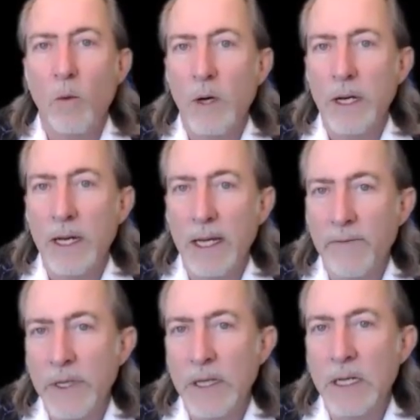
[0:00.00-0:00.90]
What
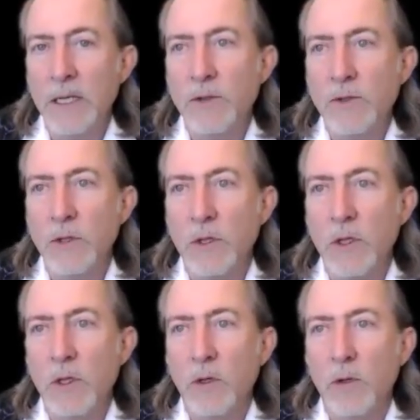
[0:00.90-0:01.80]
evidence
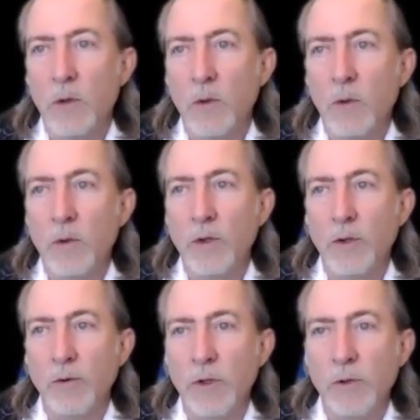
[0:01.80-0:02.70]

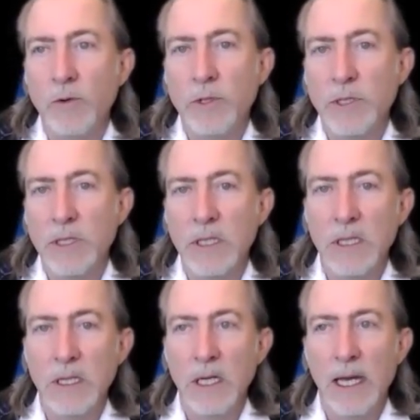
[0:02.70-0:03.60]
do you
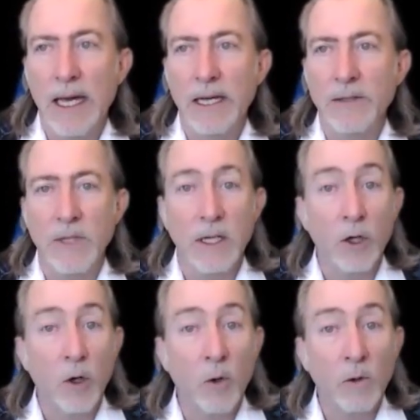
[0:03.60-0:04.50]
see as a
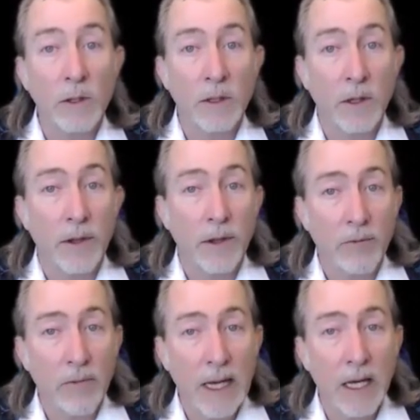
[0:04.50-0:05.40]
golden
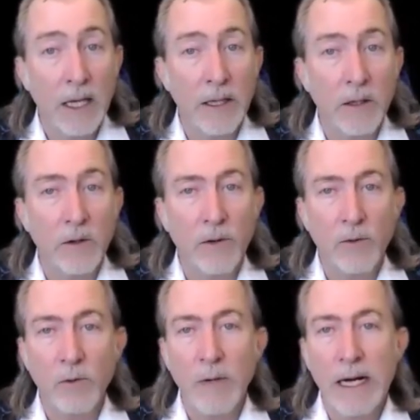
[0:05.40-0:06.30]
thread
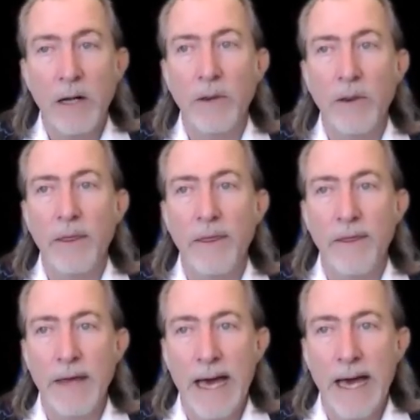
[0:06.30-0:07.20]
throughout
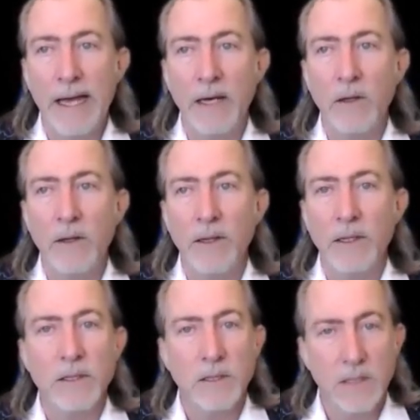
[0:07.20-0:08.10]
that
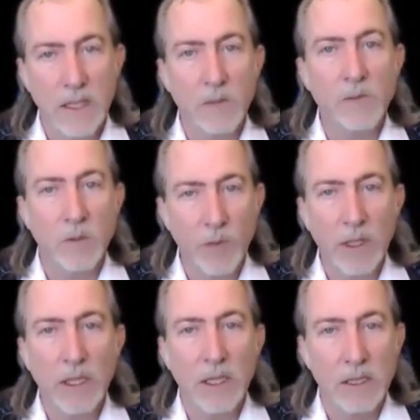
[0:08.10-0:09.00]
seems to
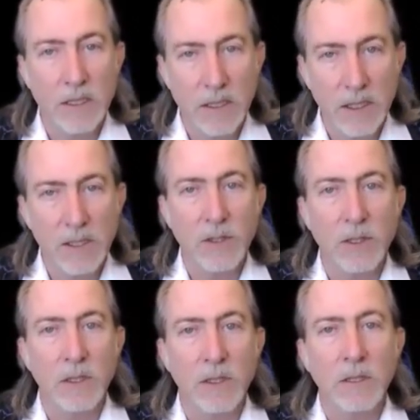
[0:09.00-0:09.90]
be
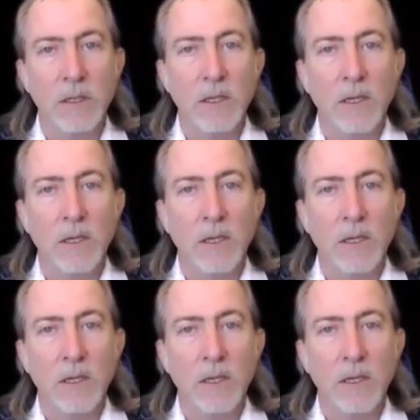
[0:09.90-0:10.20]
consistent,